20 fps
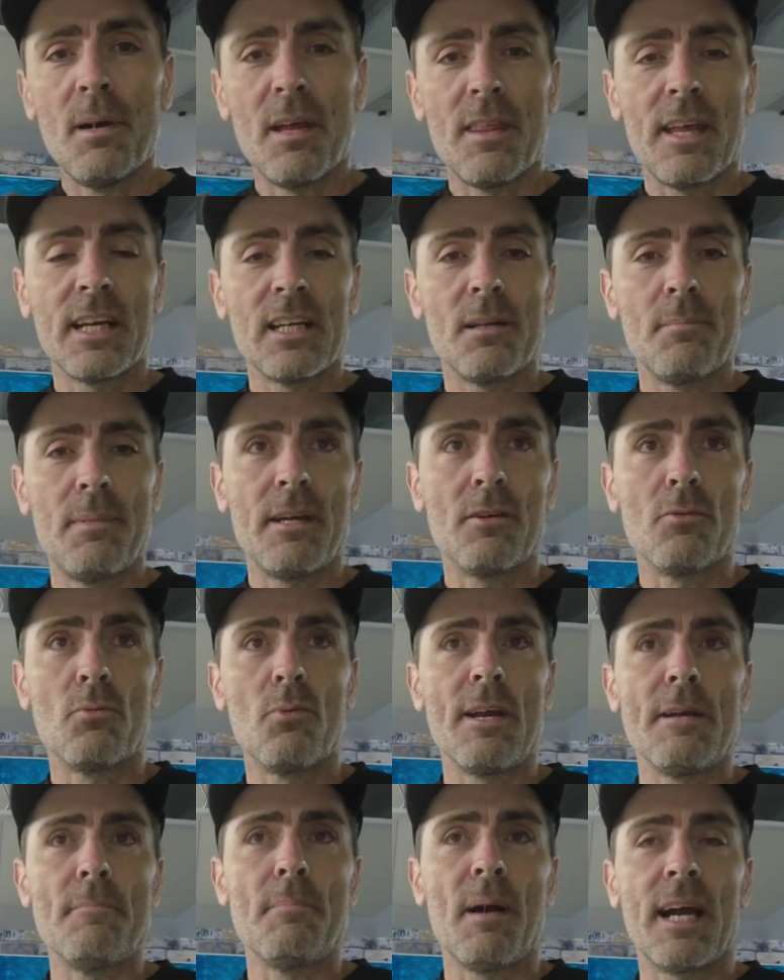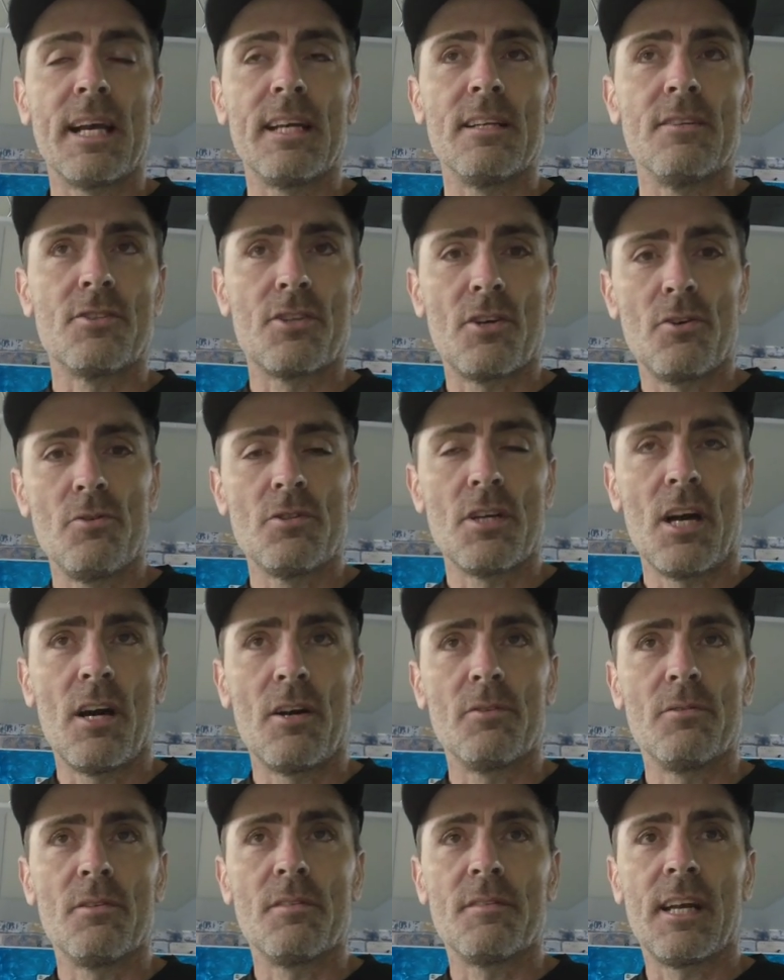but they're going to be a repaint,
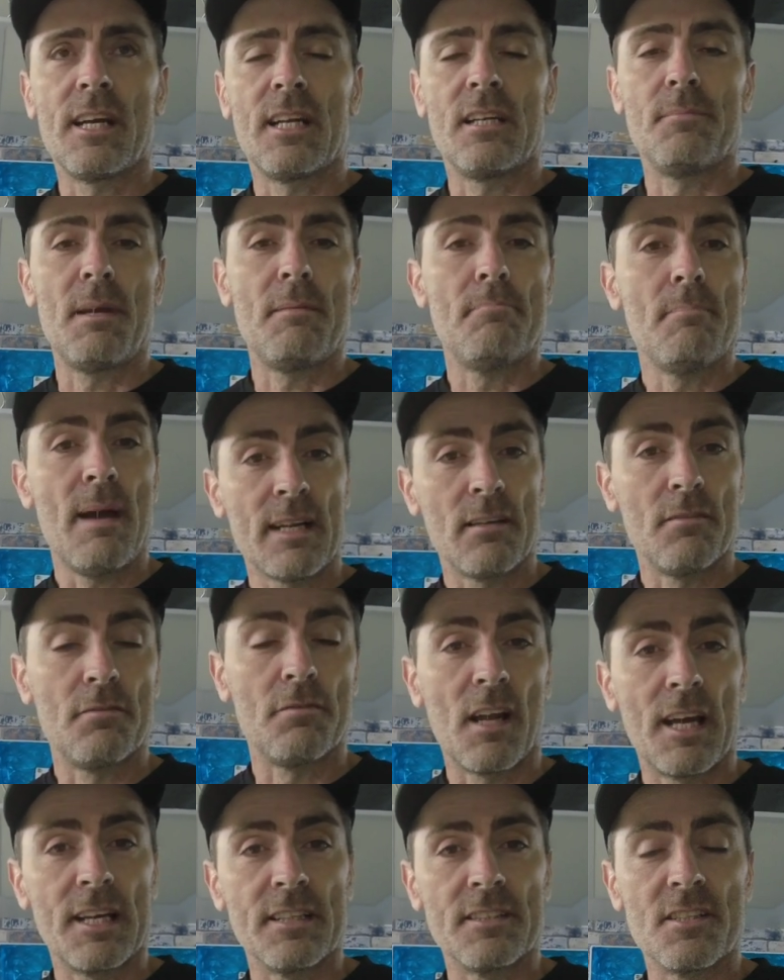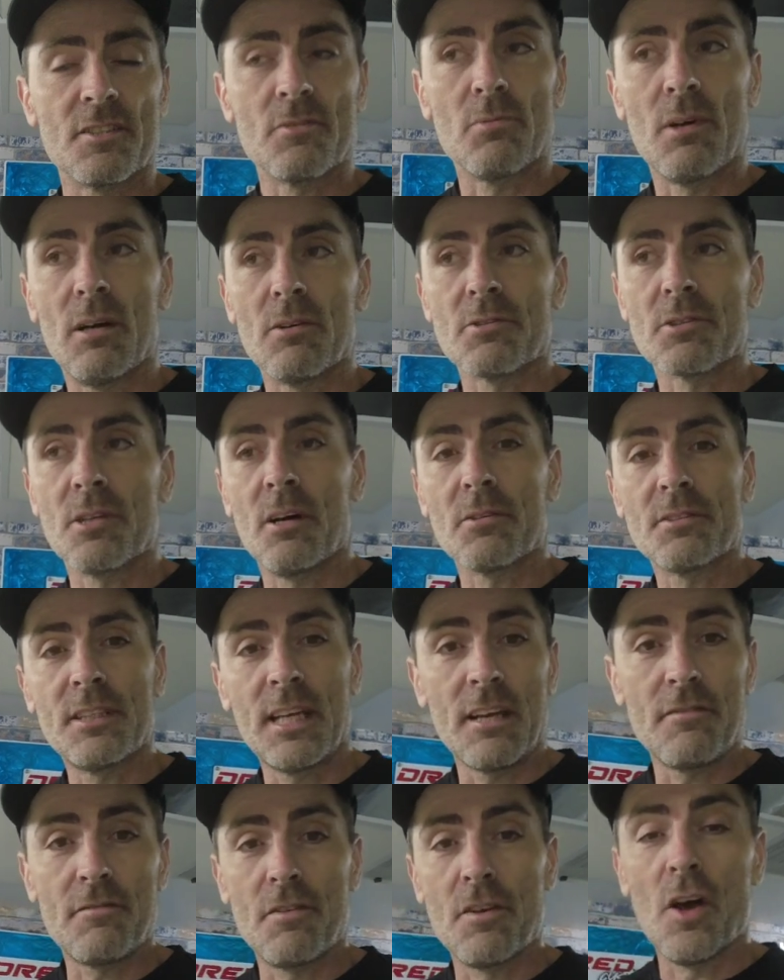two-tone. They're going to be metal flaked as well, so I'll
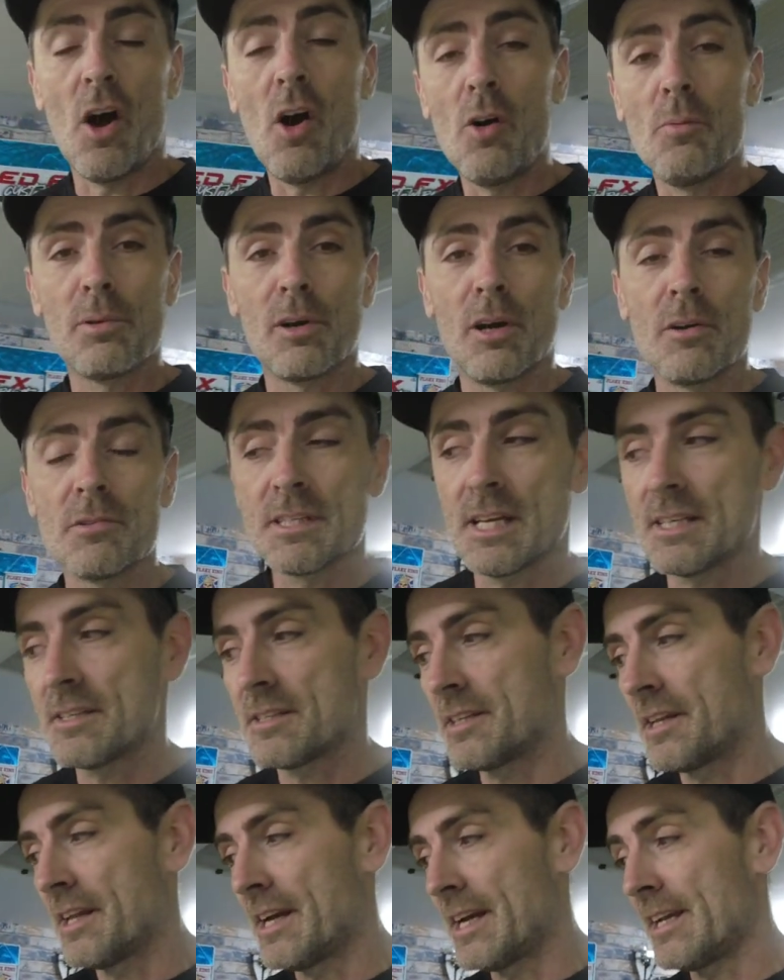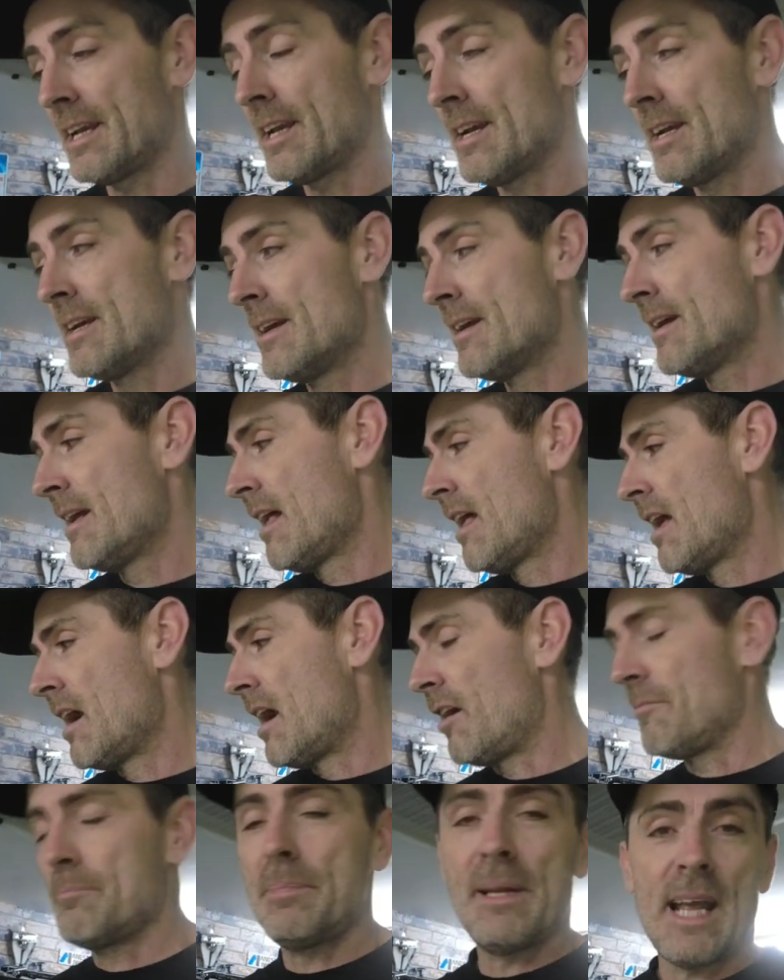take you through the whole process today.
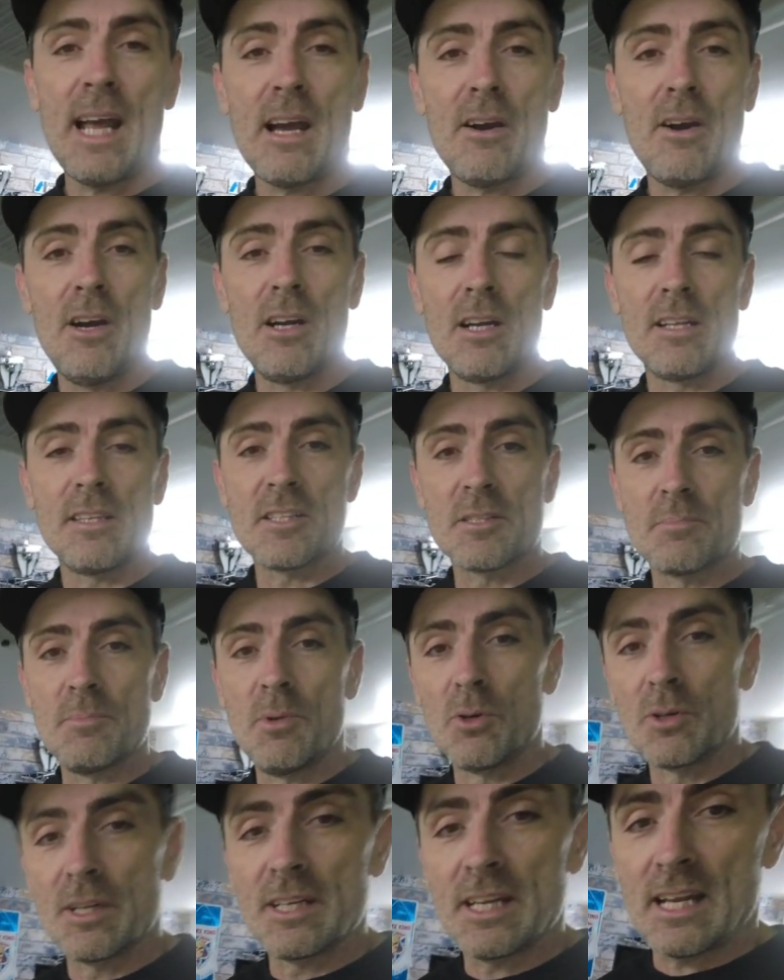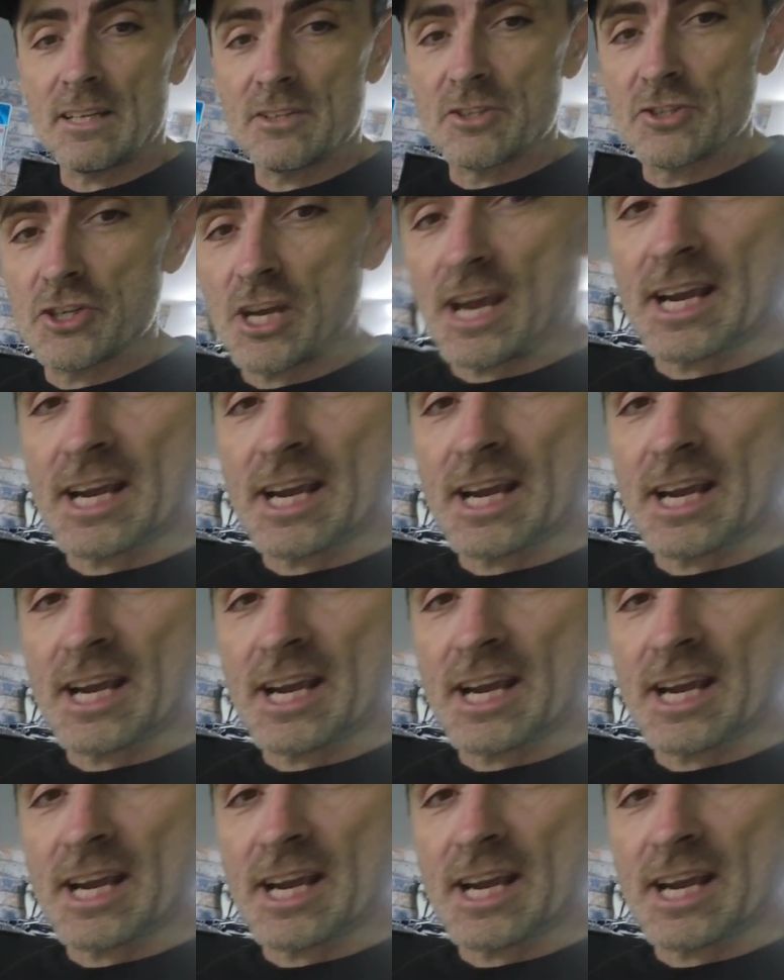I've been out early this morning and